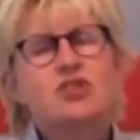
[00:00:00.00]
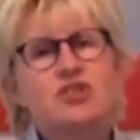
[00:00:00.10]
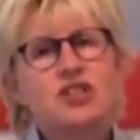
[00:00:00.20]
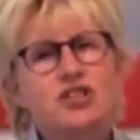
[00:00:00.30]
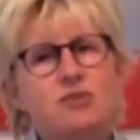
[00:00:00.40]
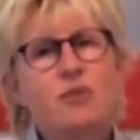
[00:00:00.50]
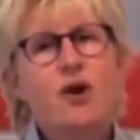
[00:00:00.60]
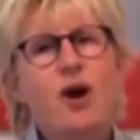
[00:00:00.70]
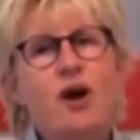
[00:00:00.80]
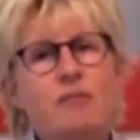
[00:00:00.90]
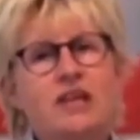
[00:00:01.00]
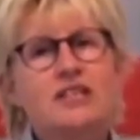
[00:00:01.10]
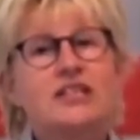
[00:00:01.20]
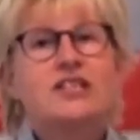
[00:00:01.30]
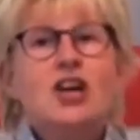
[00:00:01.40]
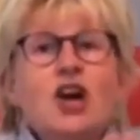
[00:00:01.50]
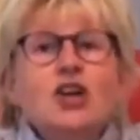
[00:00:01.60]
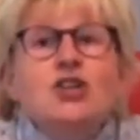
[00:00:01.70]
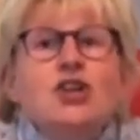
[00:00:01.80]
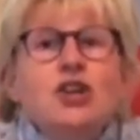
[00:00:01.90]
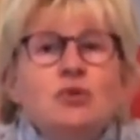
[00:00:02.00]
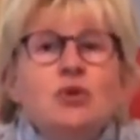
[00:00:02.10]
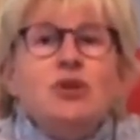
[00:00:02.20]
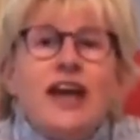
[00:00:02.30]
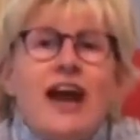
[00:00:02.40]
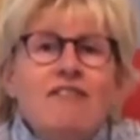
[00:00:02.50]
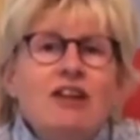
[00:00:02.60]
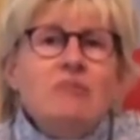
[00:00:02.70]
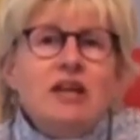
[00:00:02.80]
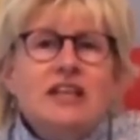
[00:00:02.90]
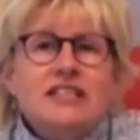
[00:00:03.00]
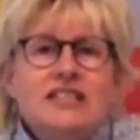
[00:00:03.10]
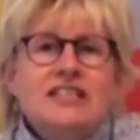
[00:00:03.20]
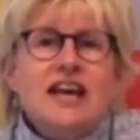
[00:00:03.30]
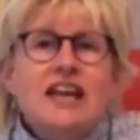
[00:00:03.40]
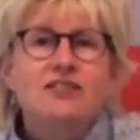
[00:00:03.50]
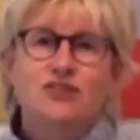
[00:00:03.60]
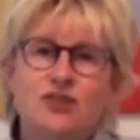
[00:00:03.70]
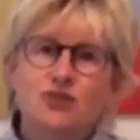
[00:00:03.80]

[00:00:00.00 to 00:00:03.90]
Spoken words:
just a promise, you will carry me safe to